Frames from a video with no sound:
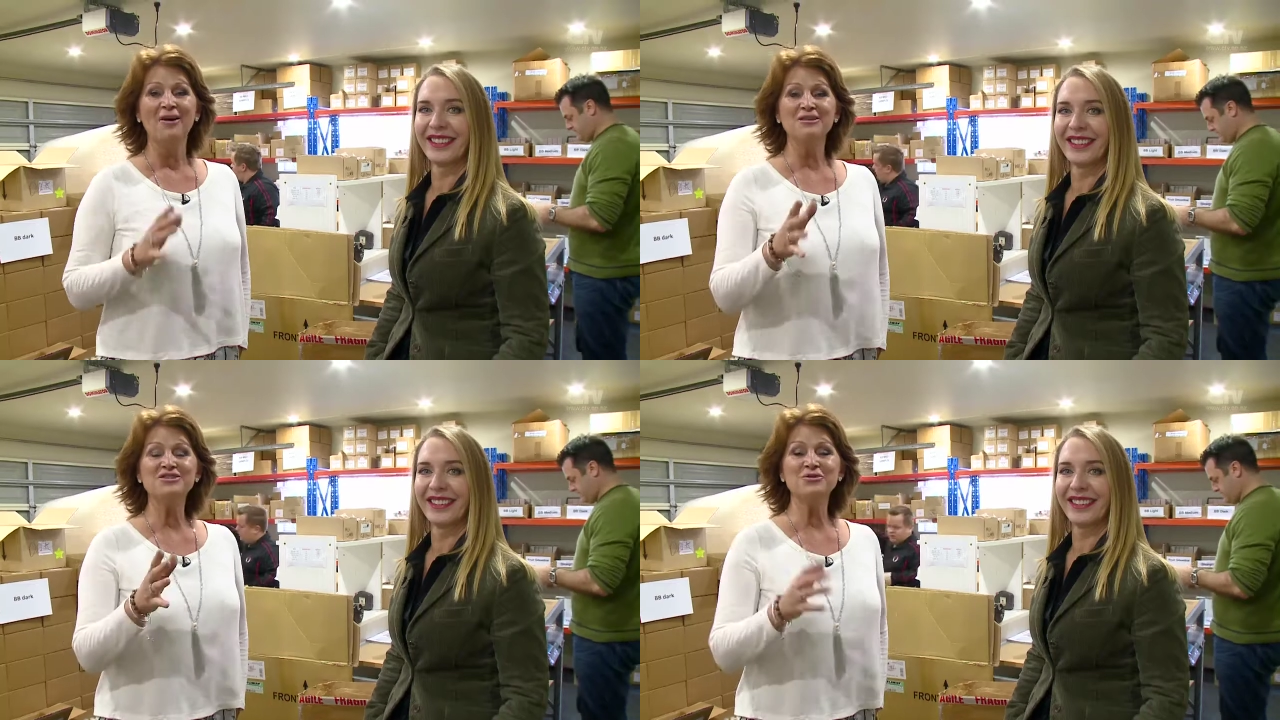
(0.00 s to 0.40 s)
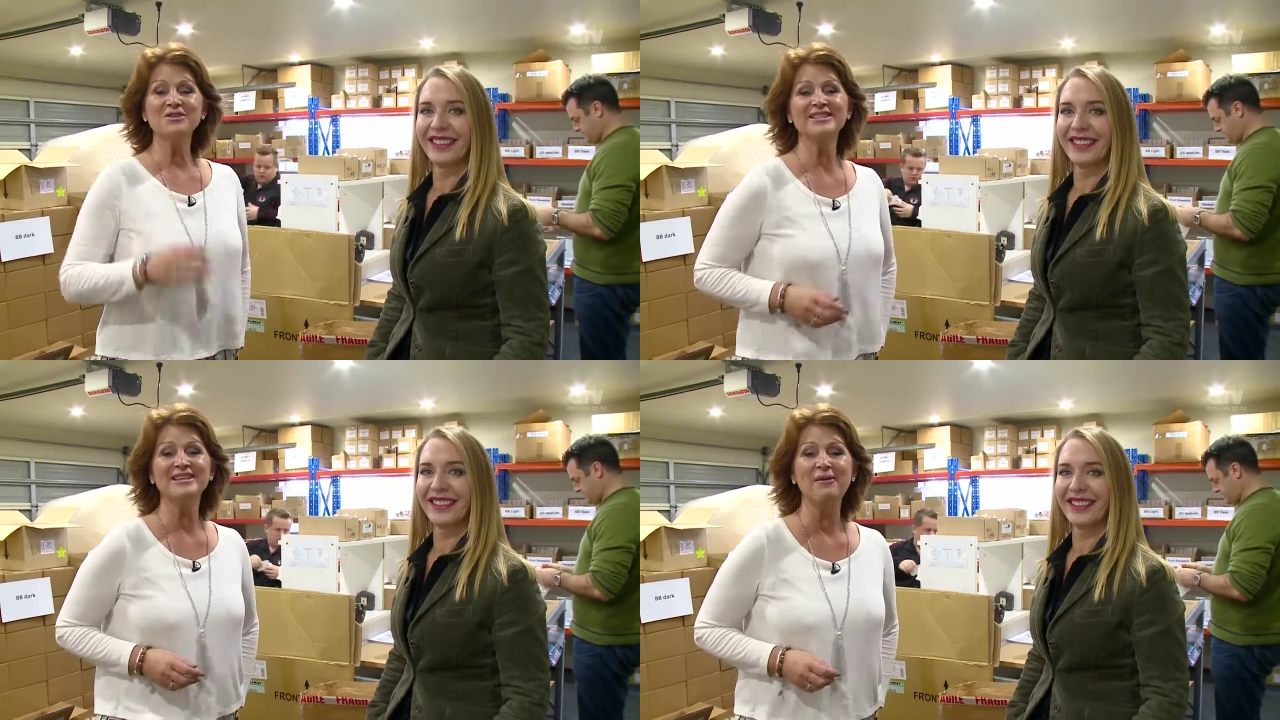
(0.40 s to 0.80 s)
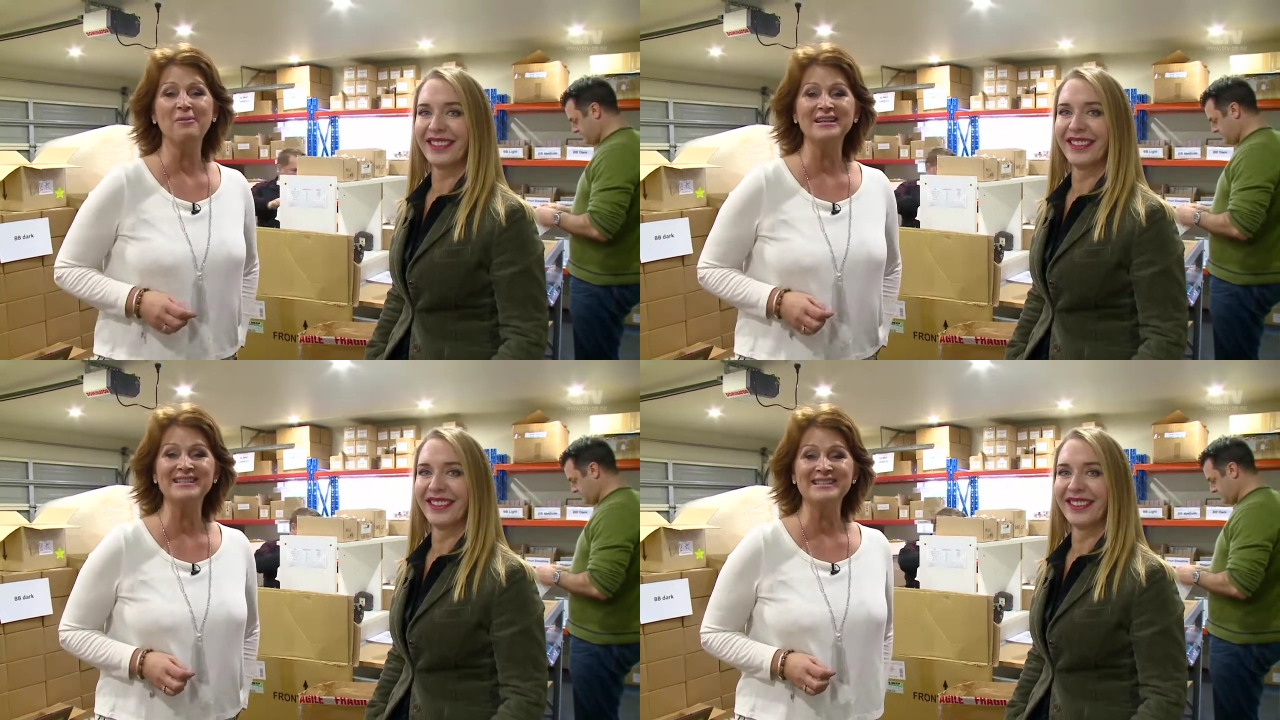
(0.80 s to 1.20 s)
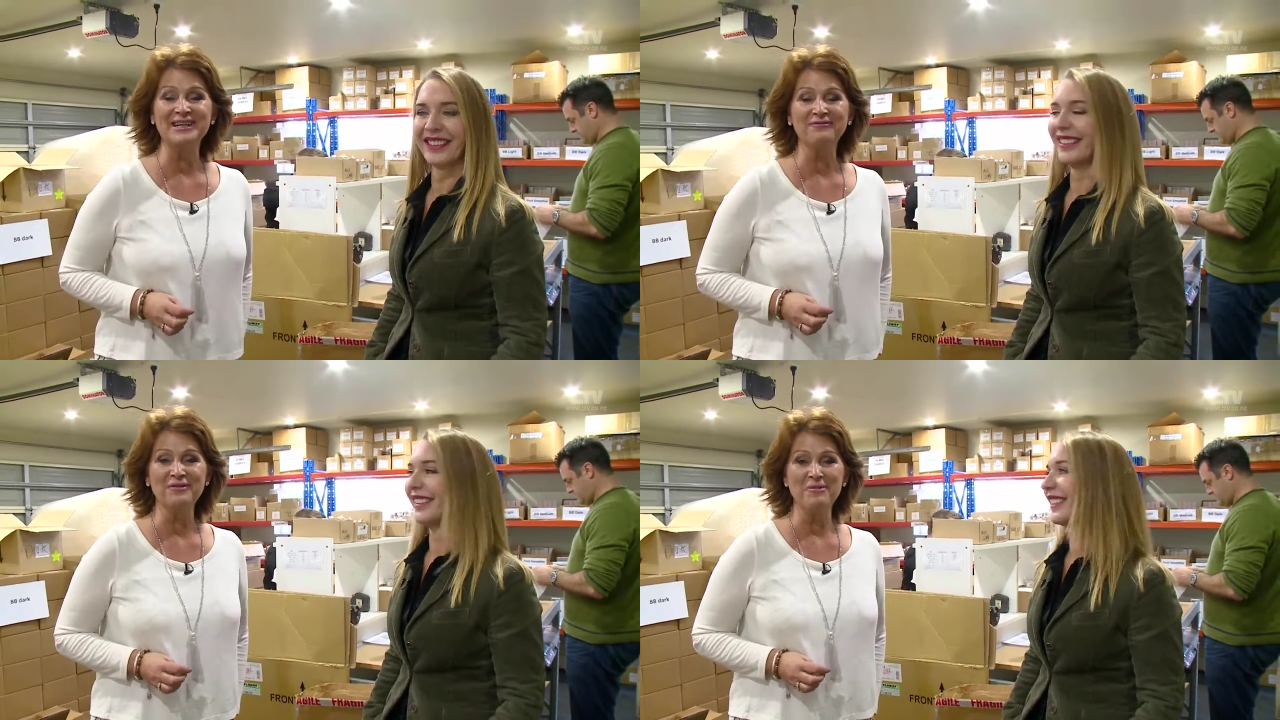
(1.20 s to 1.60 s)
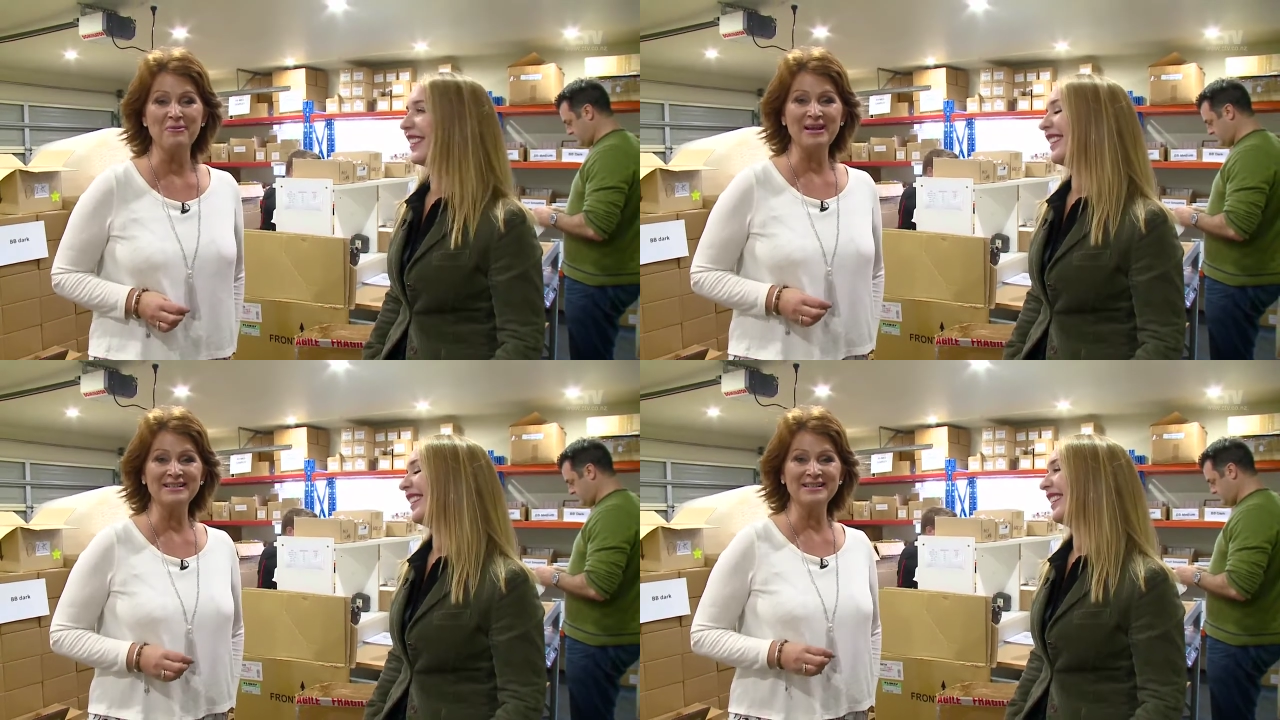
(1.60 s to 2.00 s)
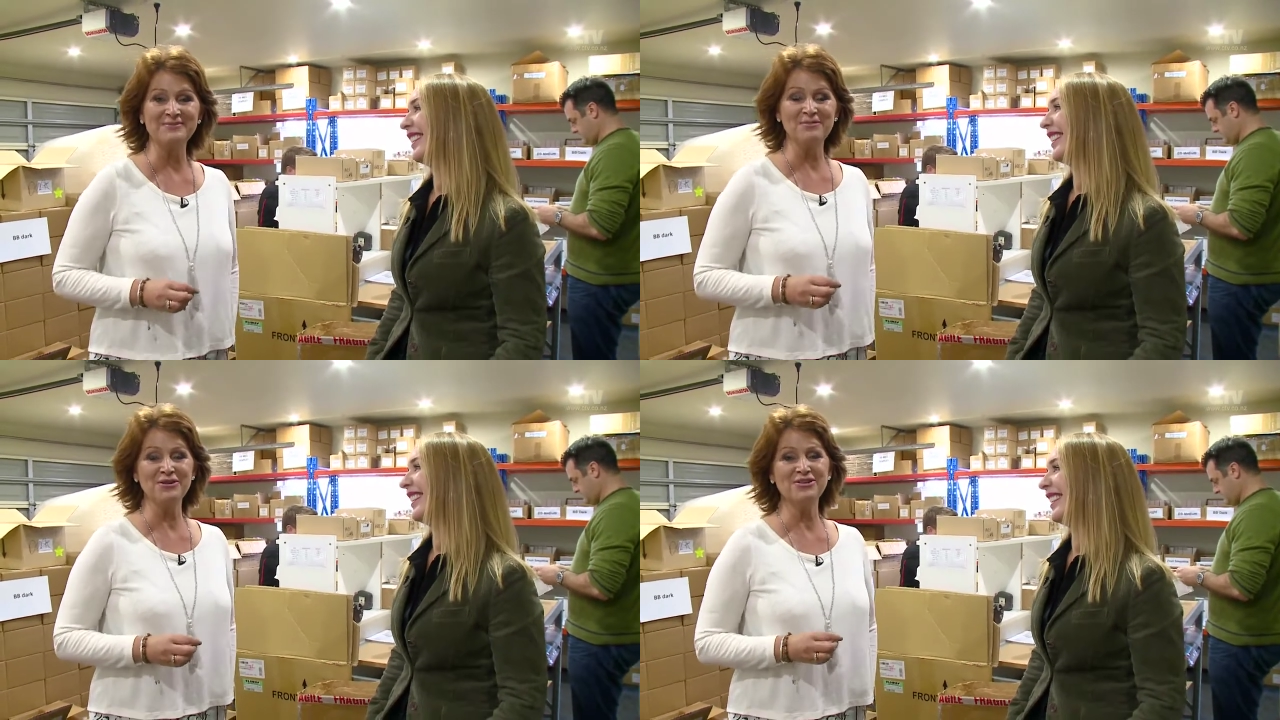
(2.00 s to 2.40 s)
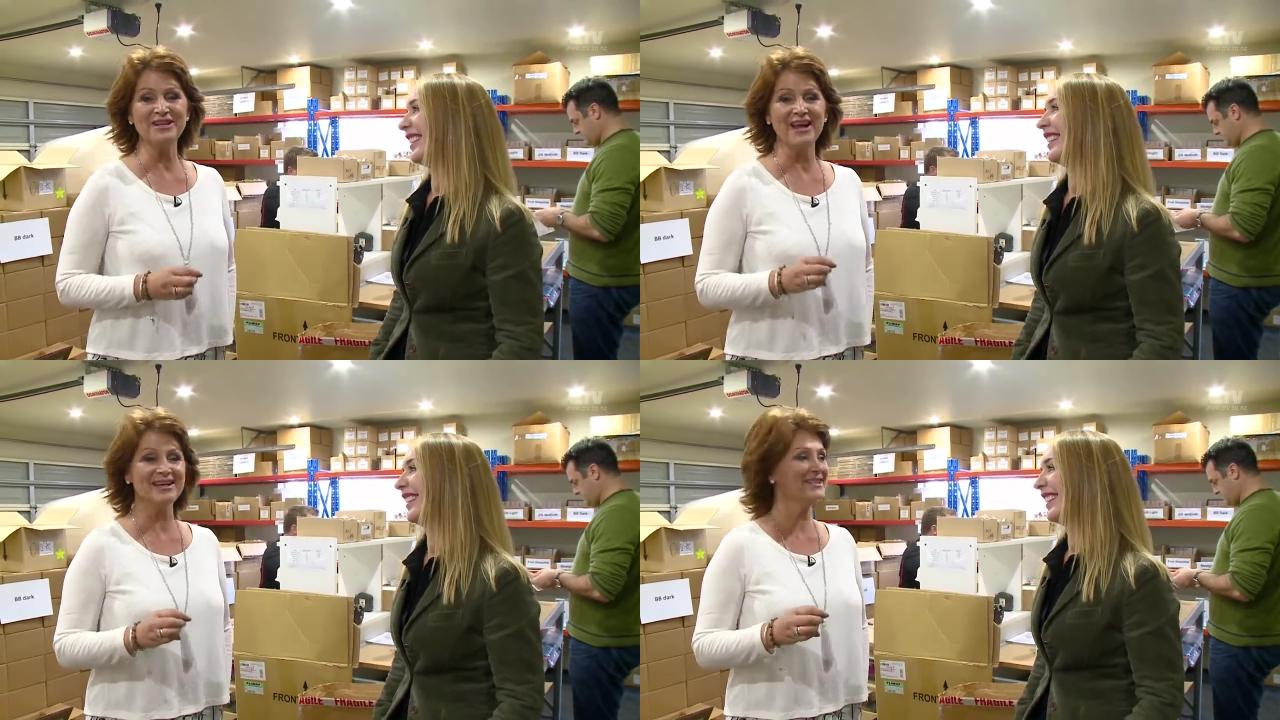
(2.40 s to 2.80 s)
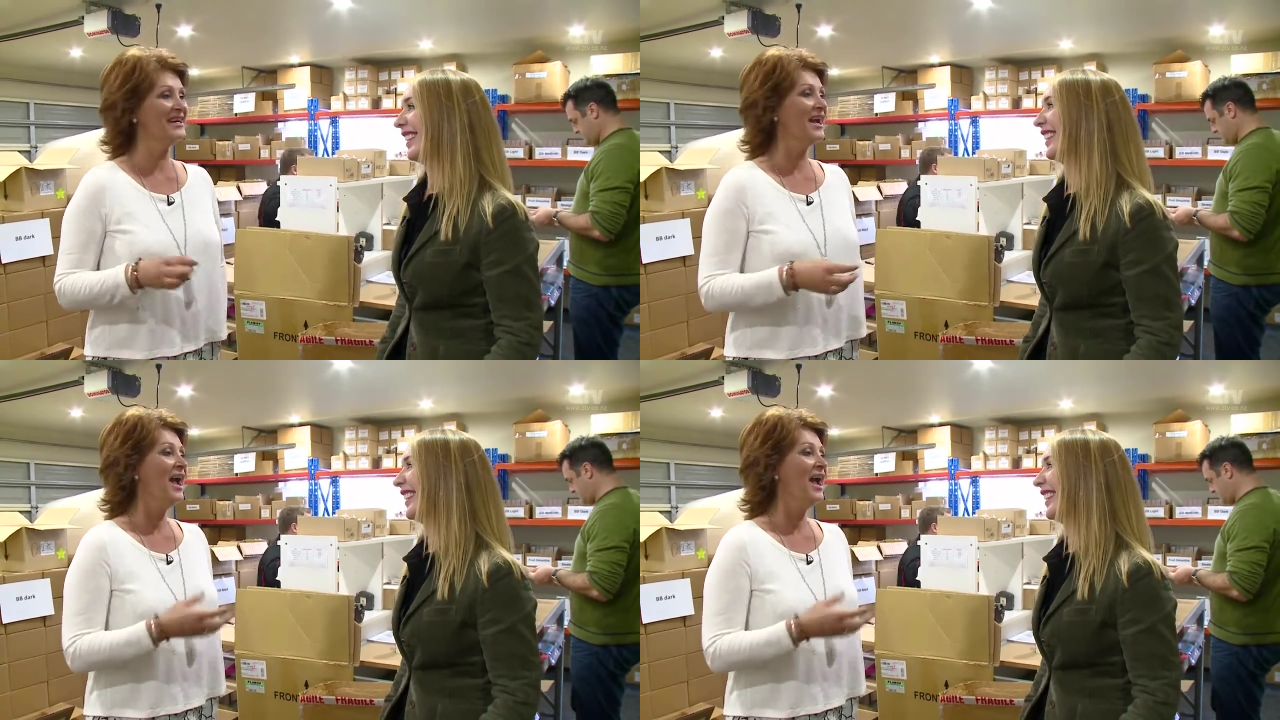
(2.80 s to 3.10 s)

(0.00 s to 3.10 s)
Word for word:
Speaker 1: We're joined now by Steph from Oasis Beauty out here.